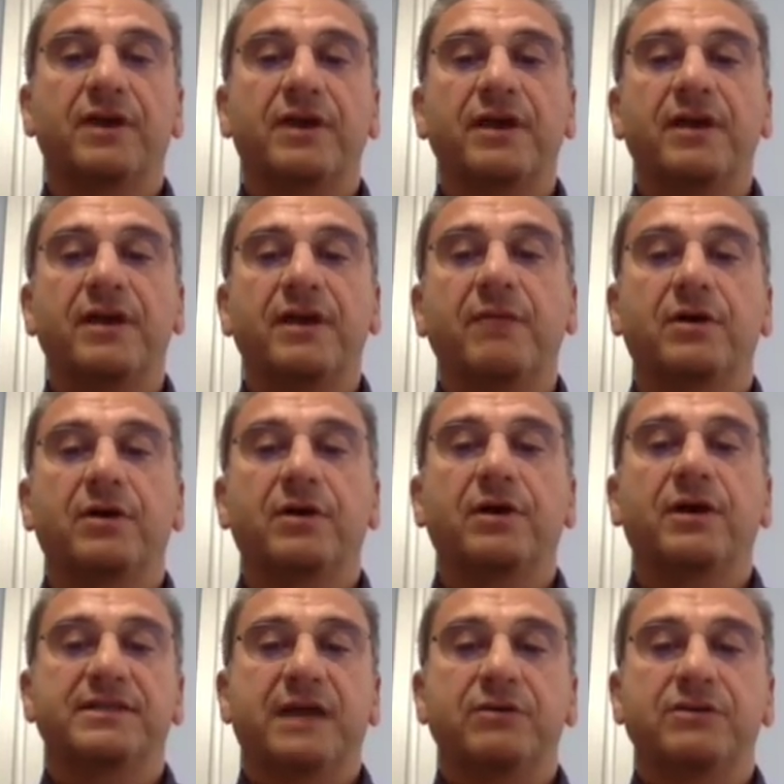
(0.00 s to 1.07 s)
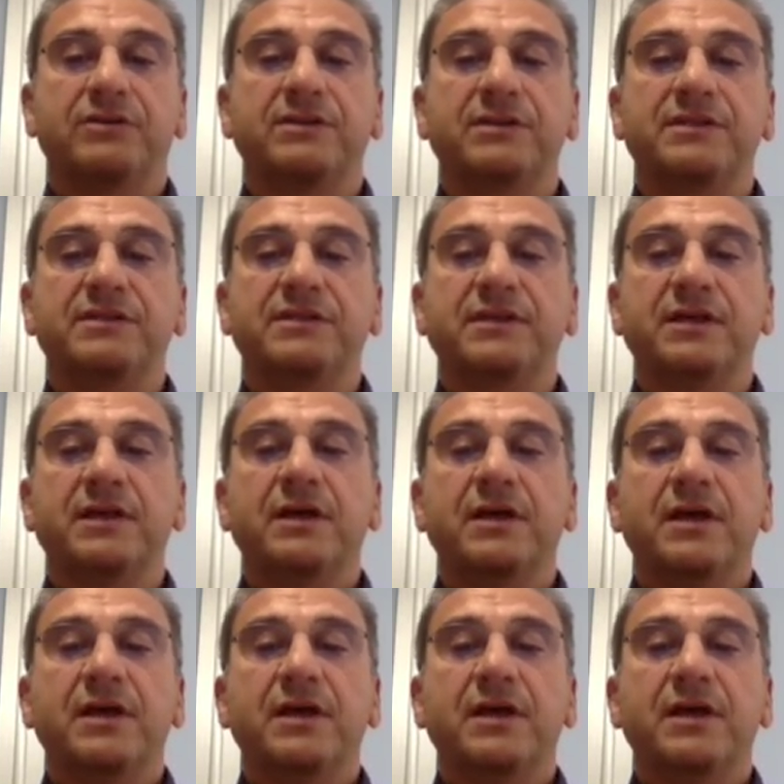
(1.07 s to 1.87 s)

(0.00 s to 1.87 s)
reliable resources,